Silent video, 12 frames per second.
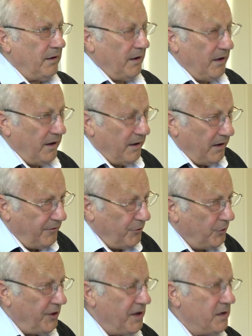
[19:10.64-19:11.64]
If
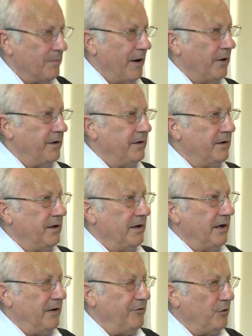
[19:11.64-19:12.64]
you think about it,
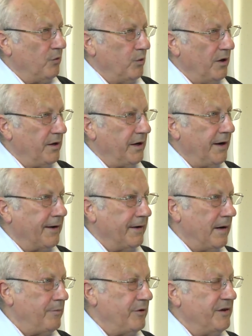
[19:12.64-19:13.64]
if you're working
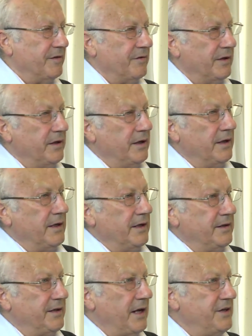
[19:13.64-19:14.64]
collaboratively,
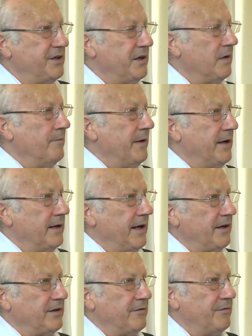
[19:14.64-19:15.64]
data can be
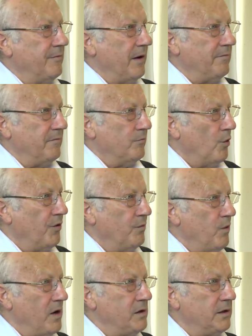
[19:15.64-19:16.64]
collected from more
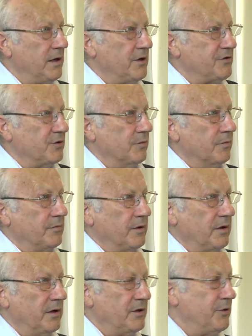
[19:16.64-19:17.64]
than one classroom
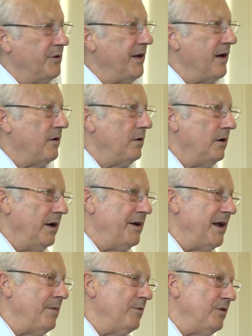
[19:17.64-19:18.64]
to
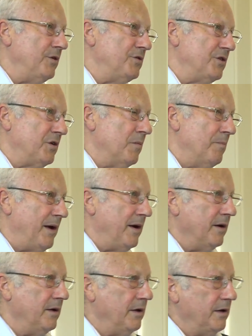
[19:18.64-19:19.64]
enable you to
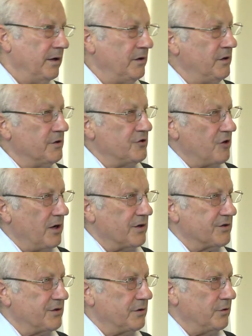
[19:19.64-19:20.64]
compare and
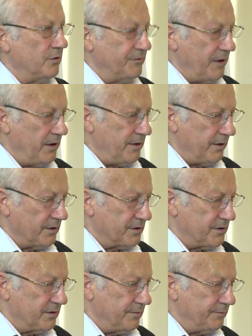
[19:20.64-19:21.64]
contrast your findings.